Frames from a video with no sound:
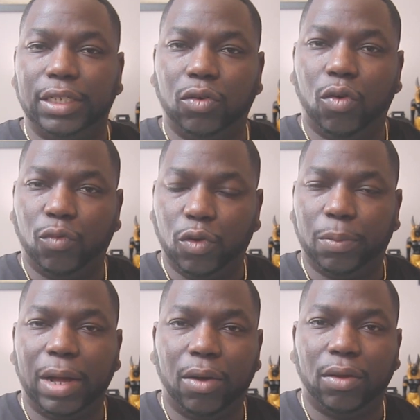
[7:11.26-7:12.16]
or wrote
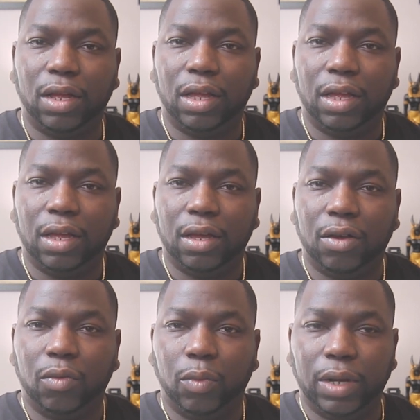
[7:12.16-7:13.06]
about
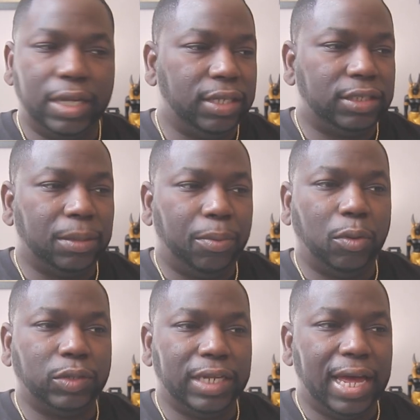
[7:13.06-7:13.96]
what
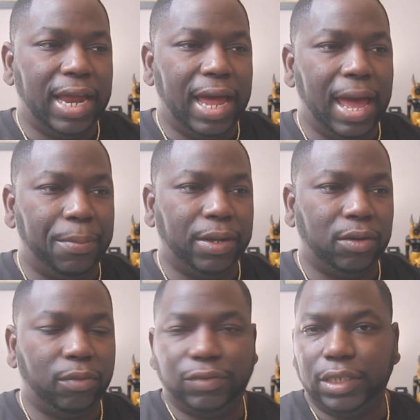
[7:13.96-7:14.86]
supposedly had
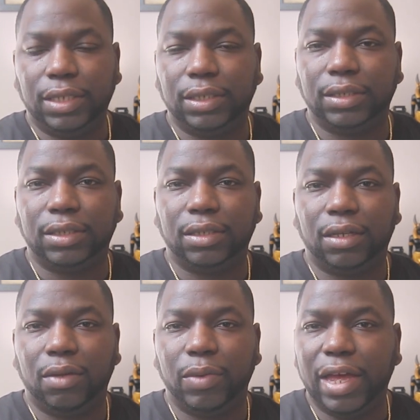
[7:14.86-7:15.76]
happened with Jesus.
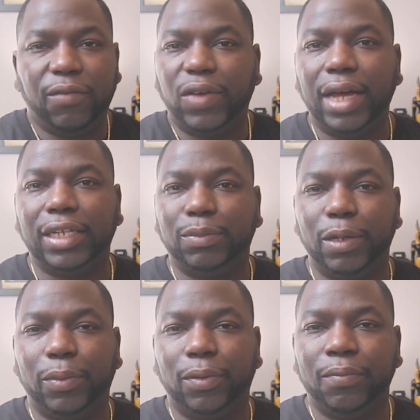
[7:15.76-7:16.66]
We can't find these
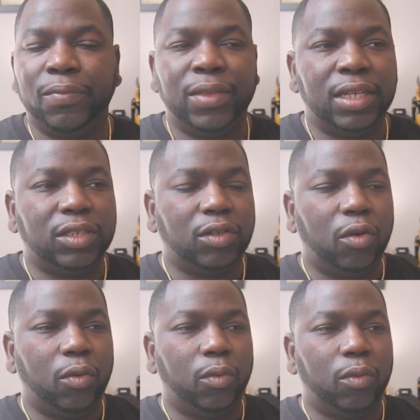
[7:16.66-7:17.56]
people.
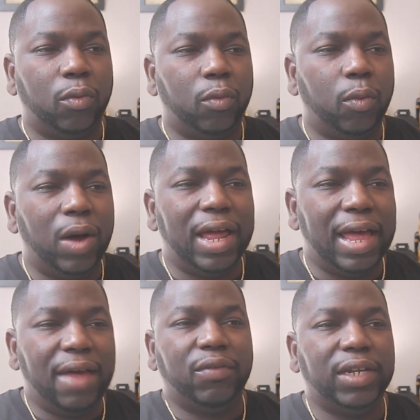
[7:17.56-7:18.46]
So
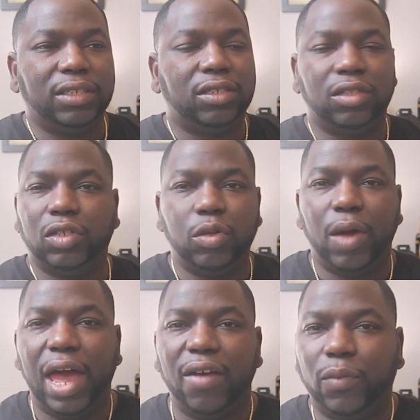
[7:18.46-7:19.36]
what evidence do you
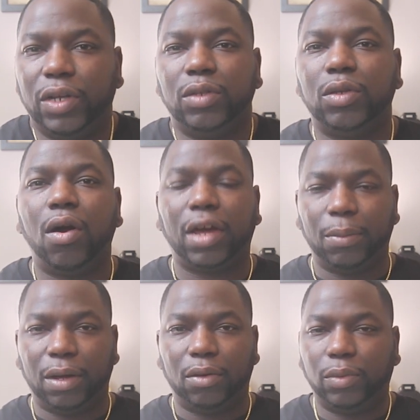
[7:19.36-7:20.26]
have? What are you talking
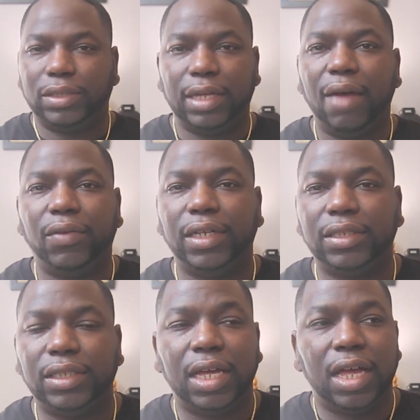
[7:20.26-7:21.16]
about? What's the
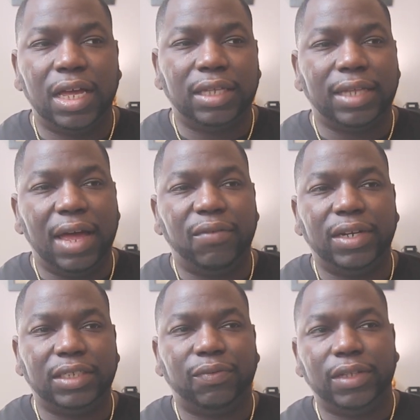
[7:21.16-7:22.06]
evidence? The
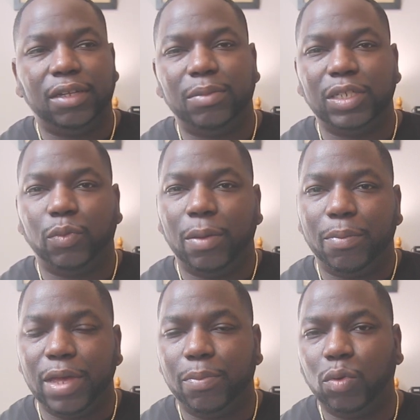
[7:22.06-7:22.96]
evidence for them is
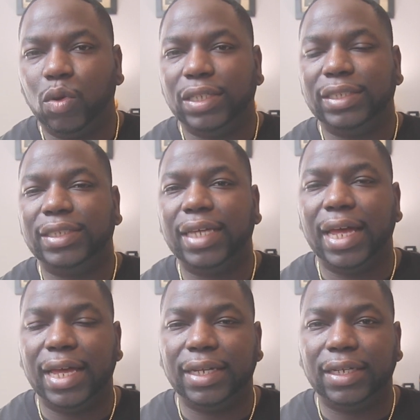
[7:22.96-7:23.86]
what people
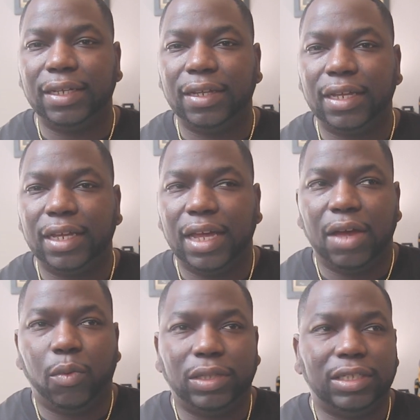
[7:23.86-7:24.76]
said.
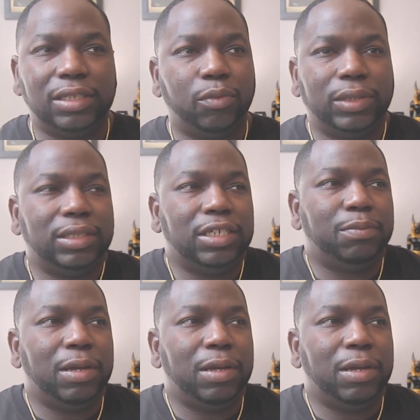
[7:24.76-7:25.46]
And what did these